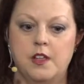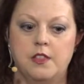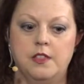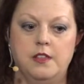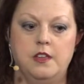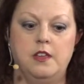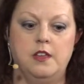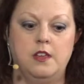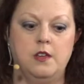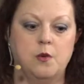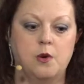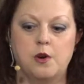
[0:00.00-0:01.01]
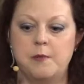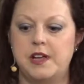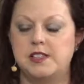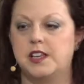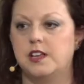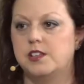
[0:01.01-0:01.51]
The oral
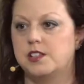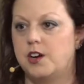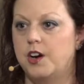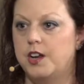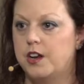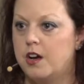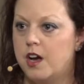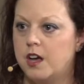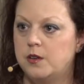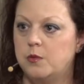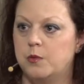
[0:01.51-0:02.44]
meds I started on